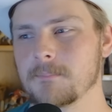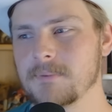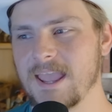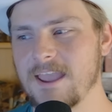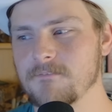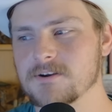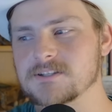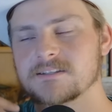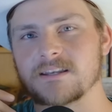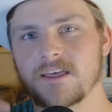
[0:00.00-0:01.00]
Behaviors
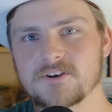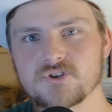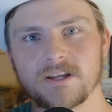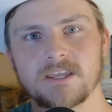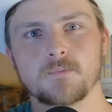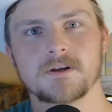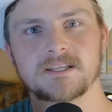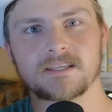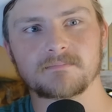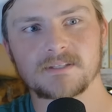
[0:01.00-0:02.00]
is another tricky one
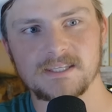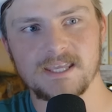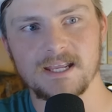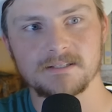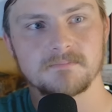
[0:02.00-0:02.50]
to get.